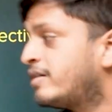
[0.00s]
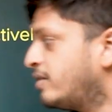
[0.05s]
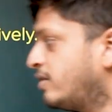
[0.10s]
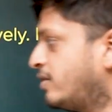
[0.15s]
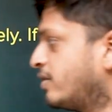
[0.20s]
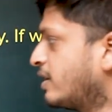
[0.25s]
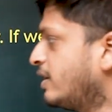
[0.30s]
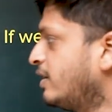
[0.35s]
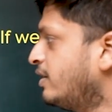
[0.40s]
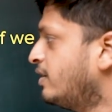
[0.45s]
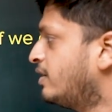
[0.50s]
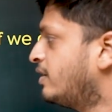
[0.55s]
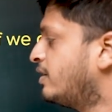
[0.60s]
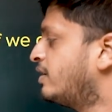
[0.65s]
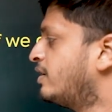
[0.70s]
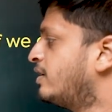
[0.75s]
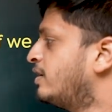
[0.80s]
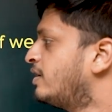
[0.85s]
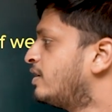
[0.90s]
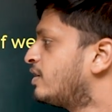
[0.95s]
Okay.
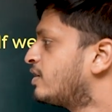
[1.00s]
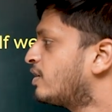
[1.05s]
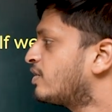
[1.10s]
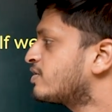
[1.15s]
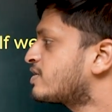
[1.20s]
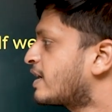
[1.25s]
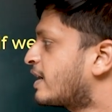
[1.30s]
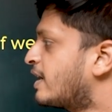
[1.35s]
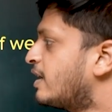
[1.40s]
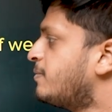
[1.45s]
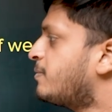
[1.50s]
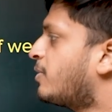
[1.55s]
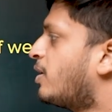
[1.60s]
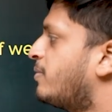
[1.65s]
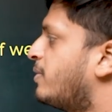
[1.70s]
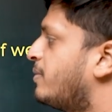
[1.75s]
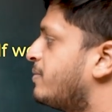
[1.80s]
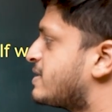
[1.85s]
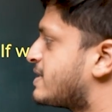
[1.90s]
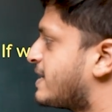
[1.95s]
Now second
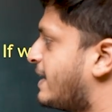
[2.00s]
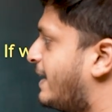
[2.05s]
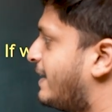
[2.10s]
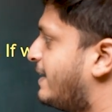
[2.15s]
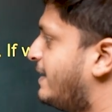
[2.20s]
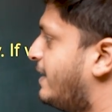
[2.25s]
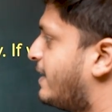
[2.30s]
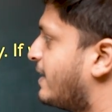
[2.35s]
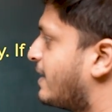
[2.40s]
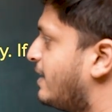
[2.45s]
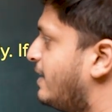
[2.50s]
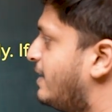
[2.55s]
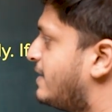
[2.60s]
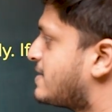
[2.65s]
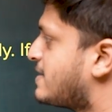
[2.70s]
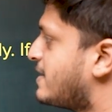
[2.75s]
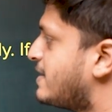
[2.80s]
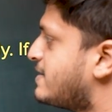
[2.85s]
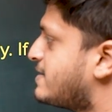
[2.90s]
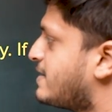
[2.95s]
problem is slightly tricky.
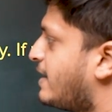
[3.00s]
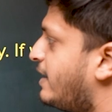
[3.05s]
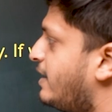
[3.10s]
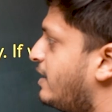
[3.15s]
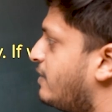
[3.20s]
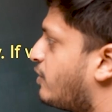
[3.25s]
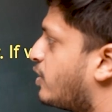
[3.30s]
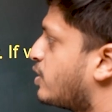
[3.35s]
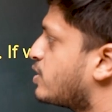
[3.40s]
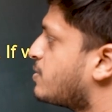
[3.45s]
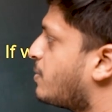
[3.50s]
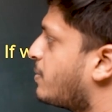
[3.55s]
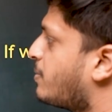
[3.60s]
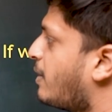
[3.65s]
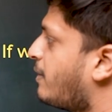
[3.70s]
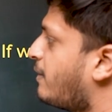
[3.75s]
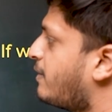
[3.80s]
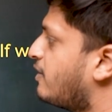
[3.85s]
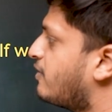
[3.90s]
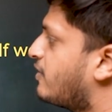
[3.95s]
It says that what is the
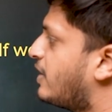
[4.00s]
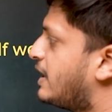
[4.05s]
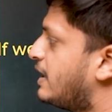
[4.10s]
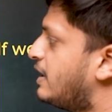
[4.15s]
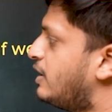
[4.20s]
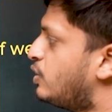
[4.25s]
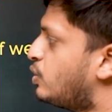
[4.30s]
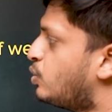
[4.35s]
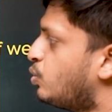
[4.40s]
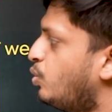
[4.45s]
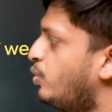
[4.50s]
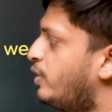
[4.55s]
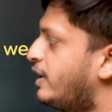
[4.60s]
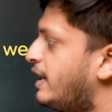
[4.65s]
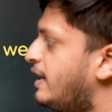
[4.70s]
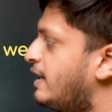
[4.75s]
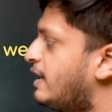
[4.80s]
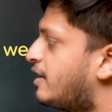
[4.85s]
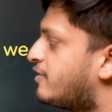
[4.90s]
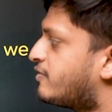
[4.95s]
probability of getting 2
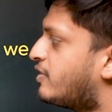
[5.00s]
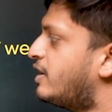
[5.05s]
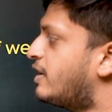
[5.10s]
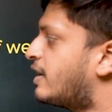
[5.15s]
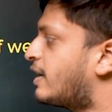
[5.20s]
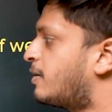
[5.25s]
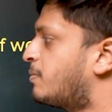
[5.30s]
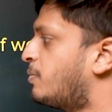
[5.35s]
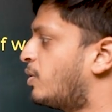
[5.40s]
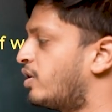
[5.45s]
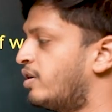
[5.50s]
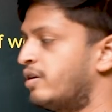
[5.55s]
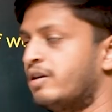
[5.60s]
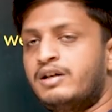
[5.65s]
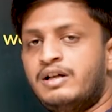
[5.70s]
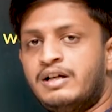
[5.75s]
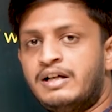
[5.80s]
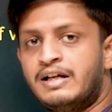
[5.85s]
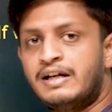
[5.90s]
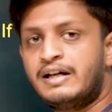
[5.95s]
green and 1 red ball?
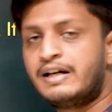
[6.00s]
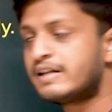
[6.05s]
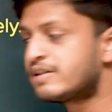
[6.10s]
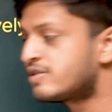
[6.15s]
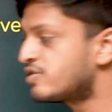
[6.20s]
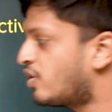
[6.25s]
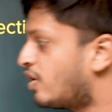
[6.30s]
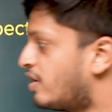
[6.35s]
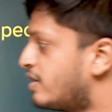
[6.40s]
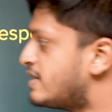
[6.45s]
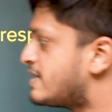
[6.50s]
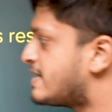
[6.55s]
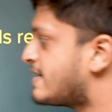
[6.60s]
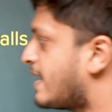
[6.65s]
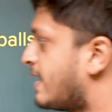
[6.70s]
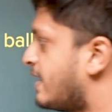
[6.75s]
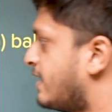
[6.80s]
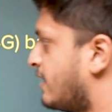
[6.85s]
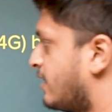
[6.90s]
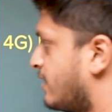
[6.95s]
It is not
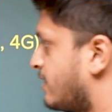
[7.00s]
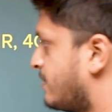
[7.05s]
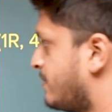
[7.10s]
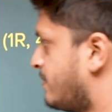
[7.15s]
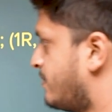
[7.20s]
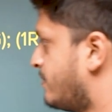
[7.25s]
saying,